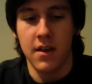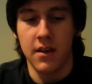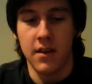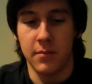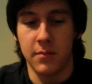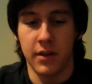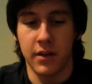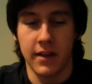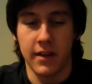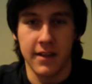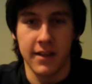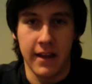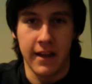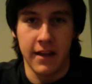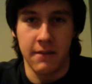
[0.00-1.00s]
You'd plug it into
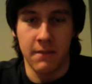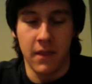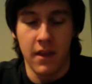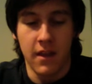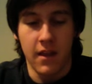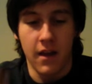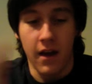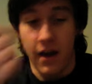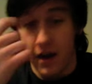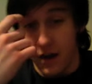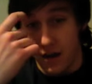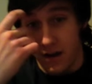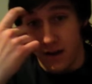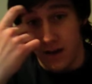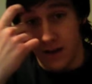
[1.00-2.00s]
here.
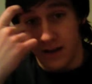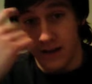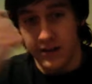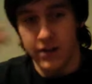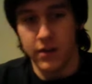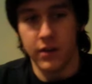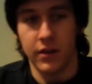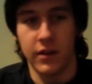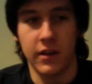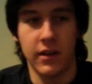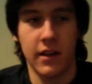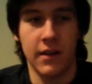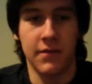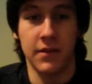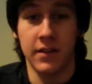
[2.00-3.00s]
And then you could,
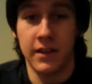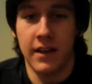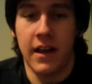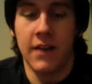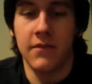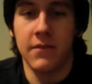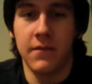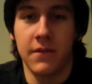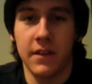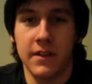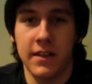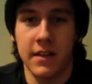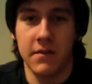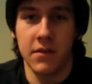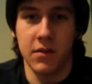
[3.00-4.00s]
if you didn't have a
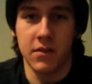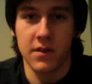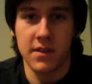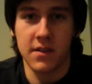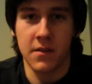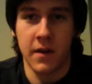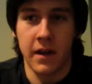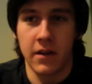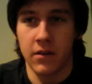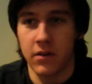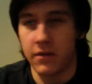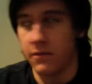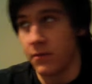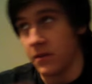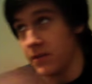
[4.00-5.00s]
TV or a screen, or
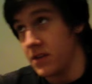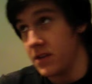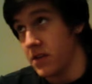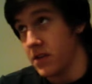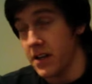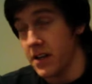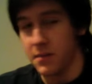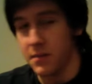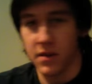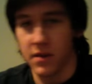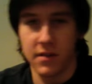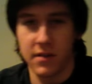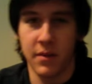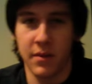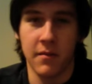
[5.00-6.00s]
if one of your screens
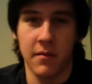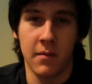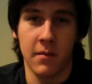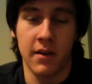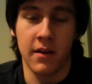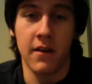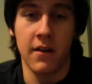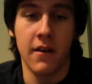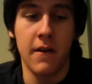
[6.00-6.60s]
bust, blah blah blah,